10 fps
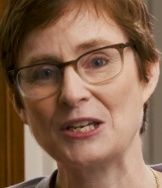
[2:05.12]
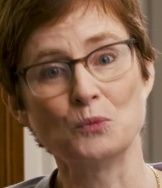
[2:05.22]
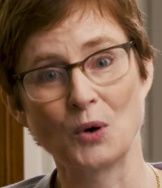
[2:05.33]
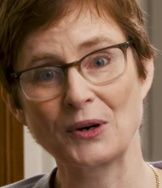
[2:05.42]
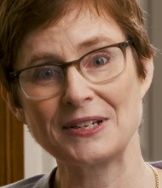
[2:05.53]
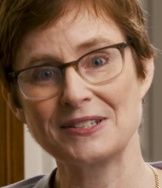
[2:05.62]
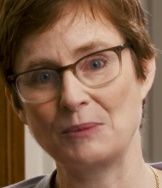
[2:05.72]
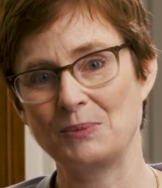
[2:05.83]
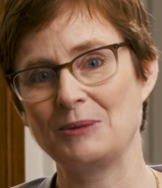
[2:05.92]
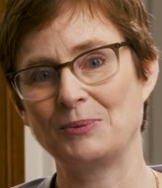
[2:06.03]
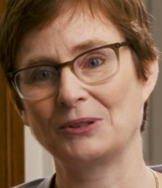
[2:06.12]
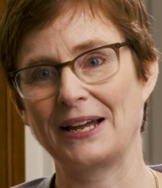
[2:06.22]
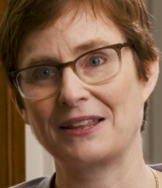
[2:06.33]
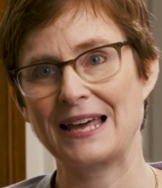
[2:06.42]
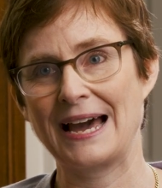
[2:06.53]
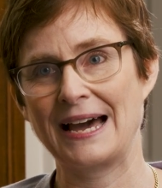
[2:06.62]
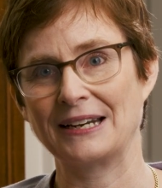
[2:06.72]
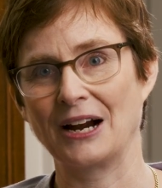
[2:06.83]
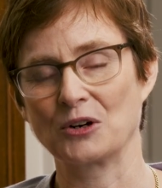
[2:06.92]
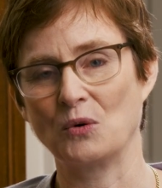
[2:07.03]
He worries that people like
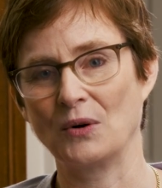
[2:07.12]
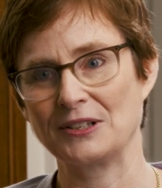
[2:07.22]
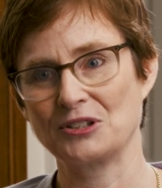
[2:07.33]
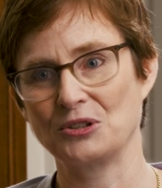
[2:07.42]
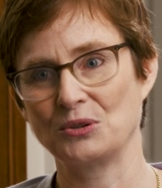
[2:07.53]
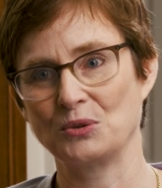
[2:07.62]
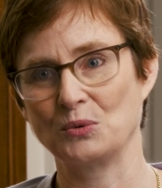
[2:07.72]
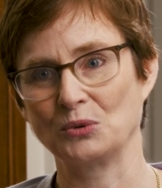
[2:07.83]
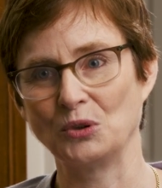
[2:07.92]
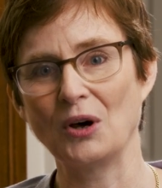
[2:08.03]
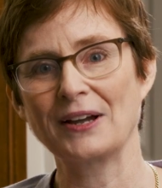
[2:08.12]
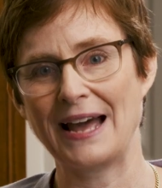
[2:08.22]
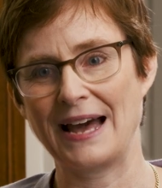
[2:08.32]
that are going to look